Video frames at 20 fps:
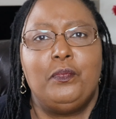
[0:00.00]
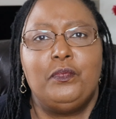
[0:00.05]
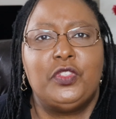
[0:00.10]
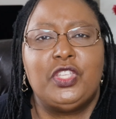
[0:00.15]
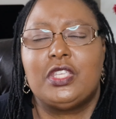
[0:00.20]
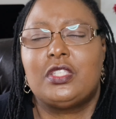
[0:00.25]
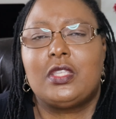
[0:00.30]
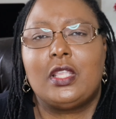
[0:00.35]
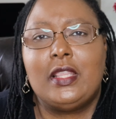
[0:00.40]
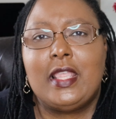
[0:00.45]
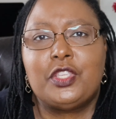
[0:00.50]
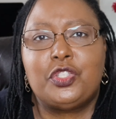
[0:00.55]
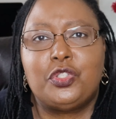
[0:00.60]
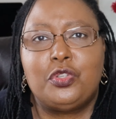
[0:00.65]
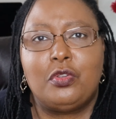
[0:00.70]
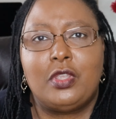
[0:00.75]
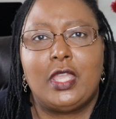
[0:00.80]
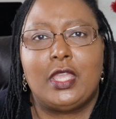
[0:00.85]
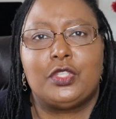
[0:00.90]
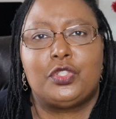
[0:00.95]
just to let
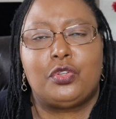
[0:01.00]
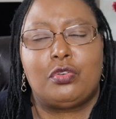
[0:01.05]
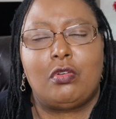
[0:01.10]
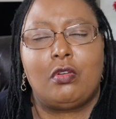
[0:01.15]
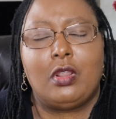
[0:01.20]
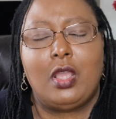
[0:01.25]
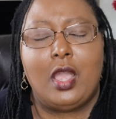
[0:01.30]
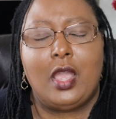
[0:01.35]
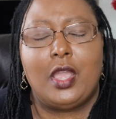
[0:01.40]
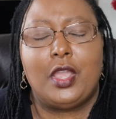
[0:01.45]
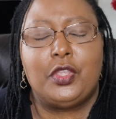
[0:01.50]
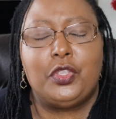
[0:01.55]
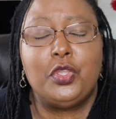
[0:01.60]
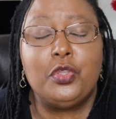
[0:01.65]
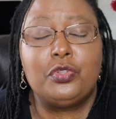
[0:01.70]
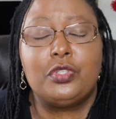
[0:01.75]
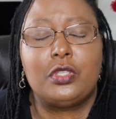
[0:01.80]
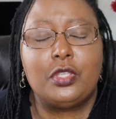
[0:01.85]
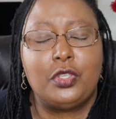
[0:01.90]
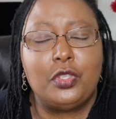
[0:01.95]
you get
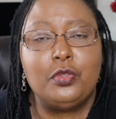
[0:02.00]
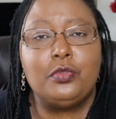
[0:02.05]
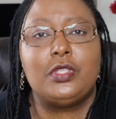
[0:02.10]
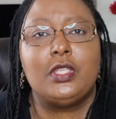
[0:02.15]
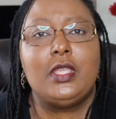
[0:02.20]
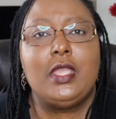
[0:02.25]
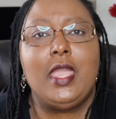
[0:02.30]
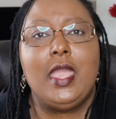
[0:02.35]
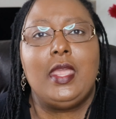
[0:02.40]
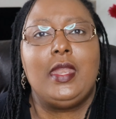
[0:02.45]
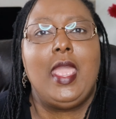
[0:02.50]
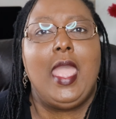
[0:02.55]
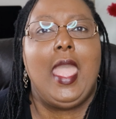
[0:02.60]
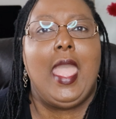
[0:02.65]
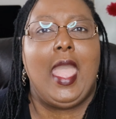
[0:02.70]
used to using it,